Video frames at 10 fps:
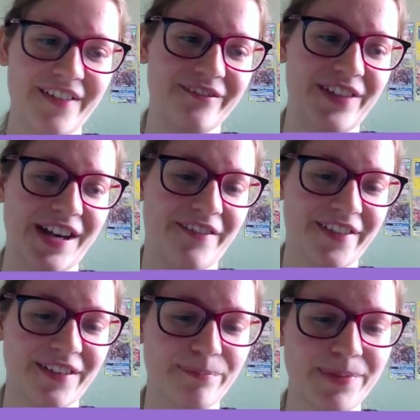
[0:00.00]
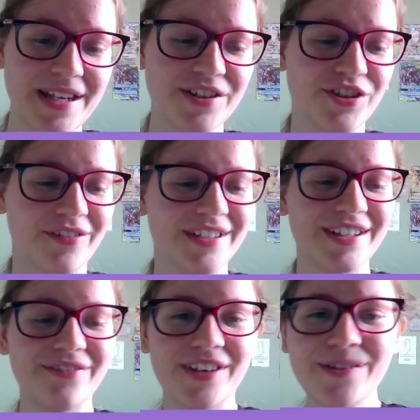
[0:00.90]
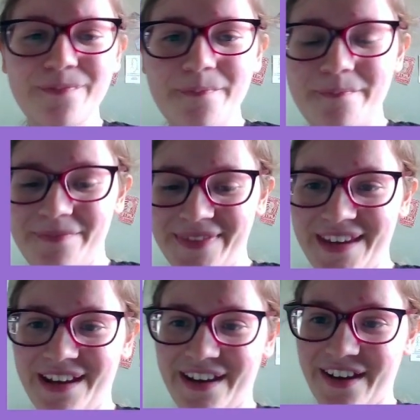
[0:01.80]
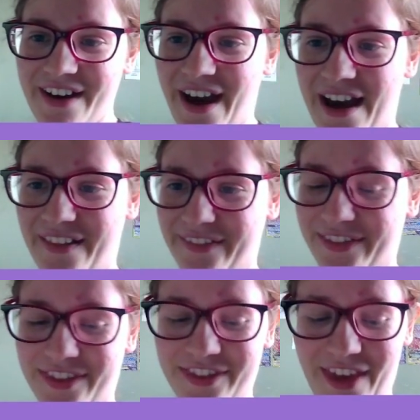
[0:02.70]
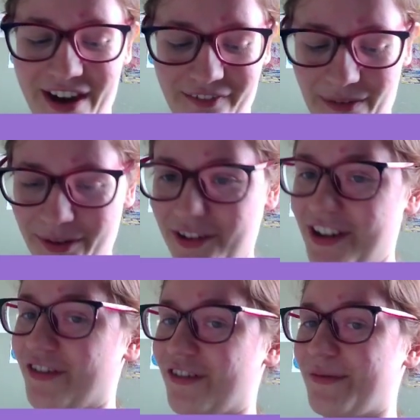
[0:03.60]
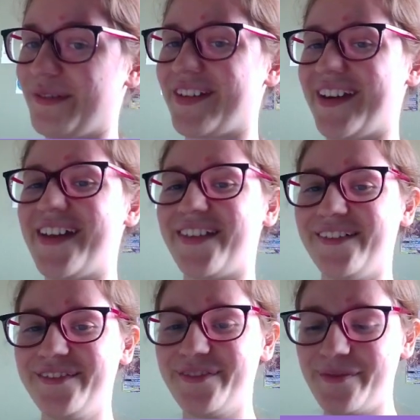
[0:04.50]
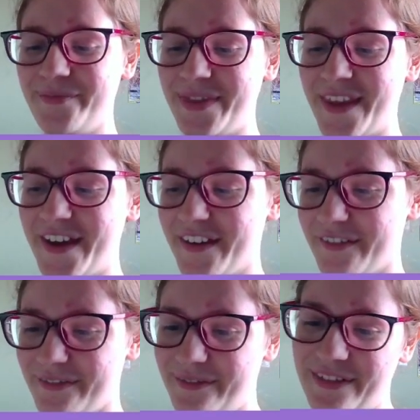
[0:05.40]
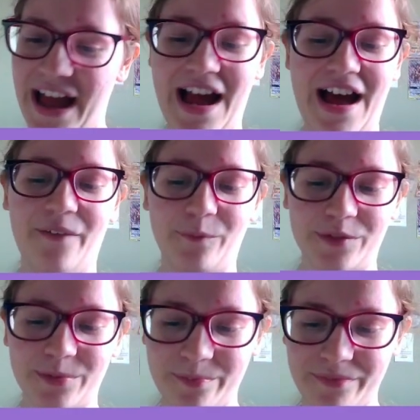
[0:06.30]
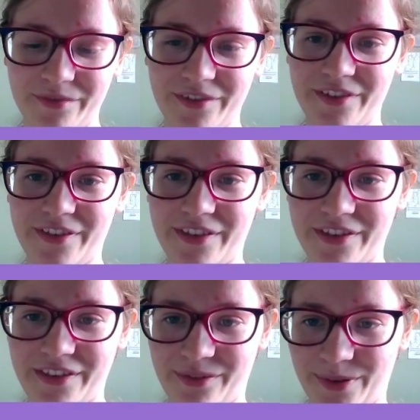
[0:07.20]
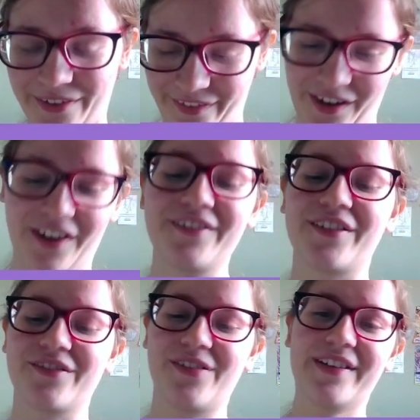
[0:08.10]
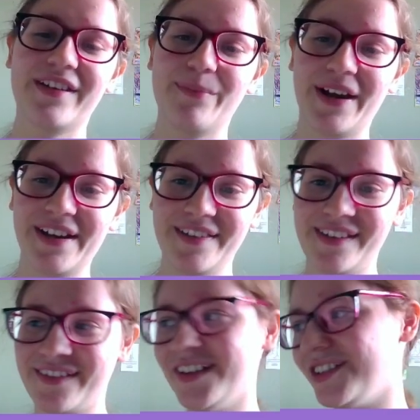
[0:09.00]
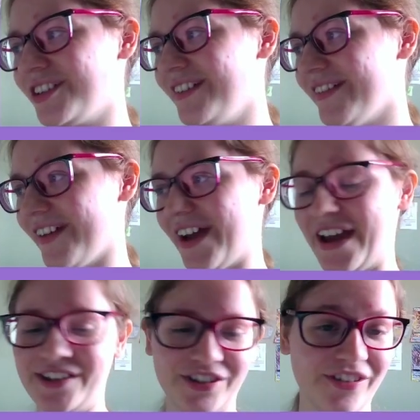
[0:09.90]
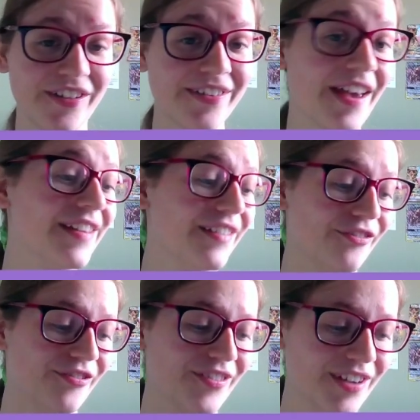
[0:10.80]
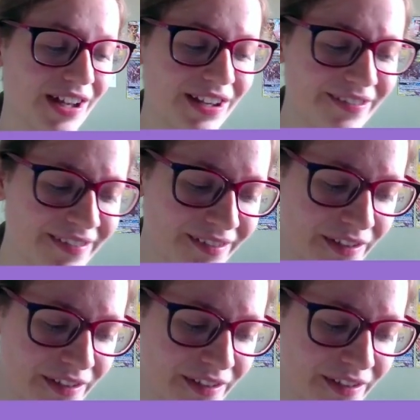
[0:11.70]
we go on to Pikachu and Eevee, and they are absolutely adorable together. This one's 120 by 80 stitches and uses 10 different colours,